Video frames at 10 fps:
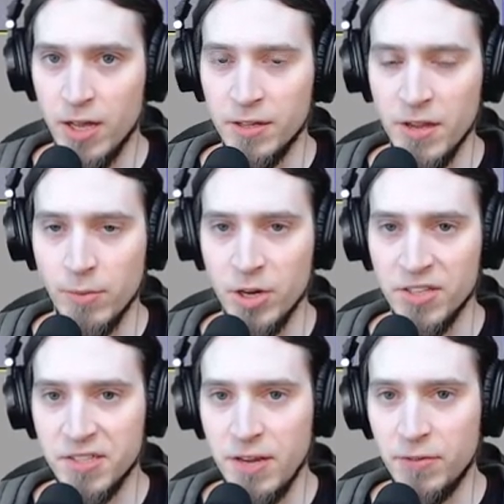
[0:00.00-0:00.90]
I'm gonna
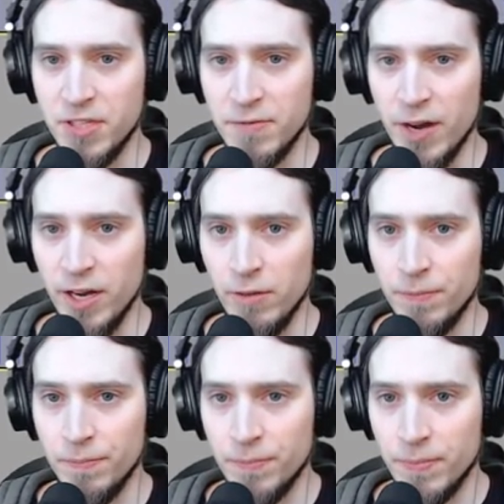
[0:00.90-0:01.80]
save this file
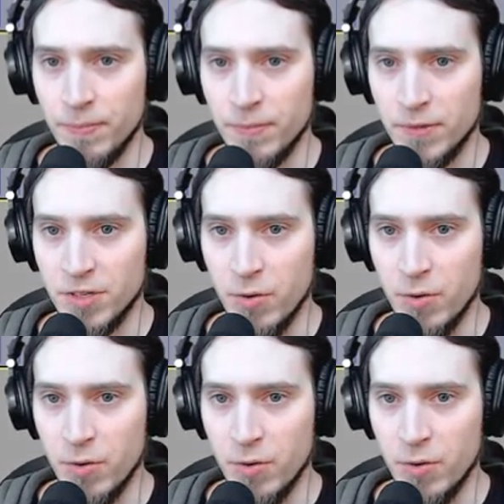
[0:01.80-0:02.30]
so